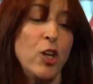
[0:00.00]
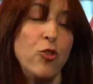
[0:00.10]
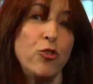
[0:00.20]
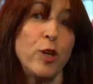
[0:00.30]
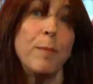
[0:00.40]

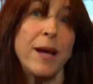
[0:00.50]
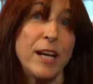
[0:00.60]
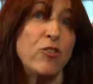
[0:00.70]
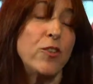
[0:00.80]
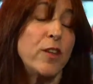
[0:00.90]
You should
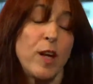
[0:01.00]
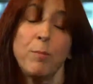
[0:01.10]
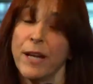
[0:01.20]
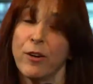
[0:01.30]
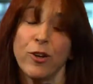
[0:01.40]
imagine
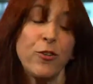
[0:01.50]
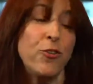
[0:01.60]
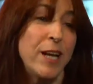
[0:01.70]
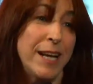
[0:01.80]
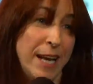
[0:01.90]
that parent is
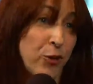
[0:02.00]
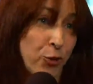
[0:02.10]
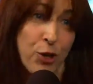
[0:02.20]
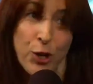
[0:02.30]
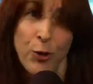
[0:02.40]
sitting
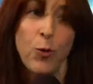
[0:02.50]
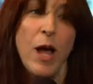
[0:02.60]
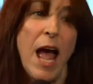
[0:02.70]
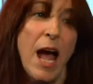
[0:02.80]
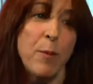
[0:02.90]
next to you
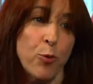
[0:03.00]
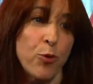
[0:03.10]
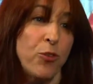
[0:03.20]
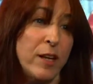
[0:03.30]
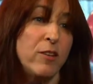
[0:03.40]
and
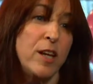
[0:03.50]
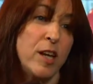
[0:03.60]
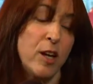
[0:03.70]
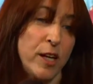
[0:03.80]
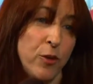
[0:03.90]
present a
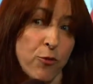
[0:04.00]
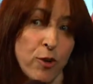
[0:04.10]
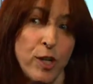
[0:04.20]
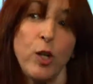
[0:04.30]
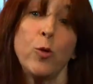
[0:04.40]
united
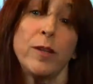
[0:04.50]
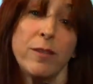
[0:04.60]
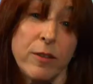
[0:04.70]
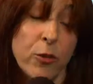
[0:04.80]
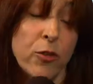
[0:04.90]
front. You can
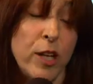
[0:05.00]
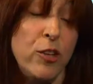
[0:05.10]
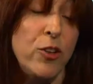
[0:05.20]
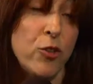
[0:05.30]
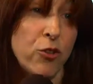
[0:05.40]
still say
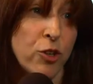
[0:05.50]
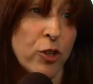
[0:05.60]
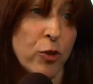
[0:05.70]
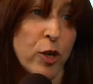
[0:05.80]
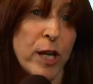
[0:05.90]
to your
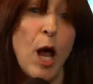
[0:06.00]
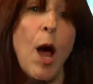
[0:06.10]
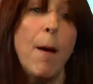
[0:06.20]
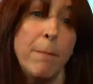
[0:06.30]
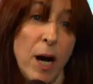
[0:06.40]
children,
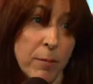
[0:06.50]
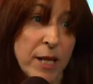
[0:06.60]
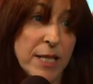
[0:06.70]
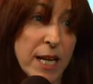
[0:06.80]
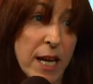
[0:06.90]

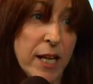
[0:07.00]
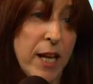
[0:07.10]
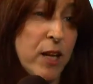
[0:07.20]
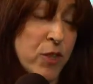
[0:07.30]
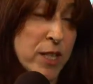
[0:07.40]
Mommy and Daddy
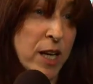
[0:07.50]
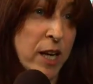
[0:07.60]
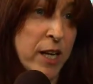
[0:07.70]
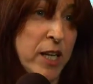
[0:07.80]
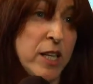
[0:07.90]
have
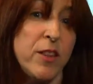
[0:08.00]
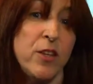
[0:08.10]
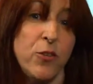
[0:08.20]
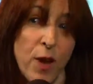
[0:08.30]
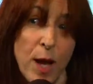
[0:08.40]
decided that
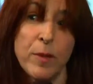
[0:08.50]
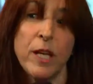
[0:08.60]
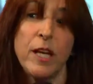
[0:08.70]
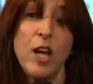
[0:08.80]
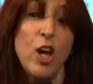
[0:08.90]
this
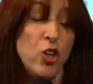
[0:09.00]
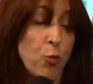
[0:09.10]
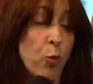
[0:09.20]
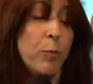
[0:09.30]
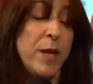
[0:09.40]
family
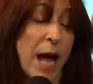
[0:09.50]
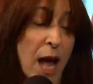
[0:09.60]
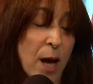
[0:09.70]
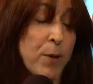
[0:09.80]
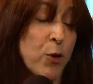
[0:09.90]
will be a
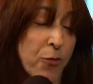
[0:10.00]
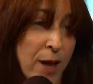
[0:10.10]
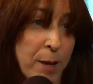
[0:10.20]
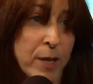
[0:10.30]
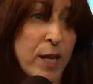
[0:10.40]
happier
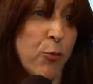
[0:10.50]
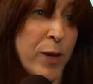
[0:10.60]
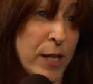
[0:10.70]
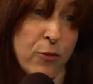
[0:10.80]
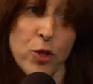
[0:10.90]
family if
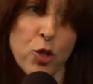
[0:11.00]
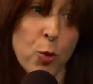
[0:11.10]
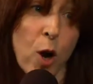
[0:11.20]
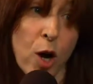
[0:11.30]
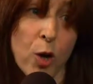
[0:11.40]
we live in
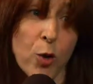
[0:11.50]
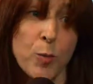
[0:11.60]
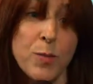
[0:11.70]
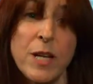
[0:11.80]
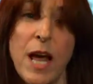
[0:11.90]
two homes.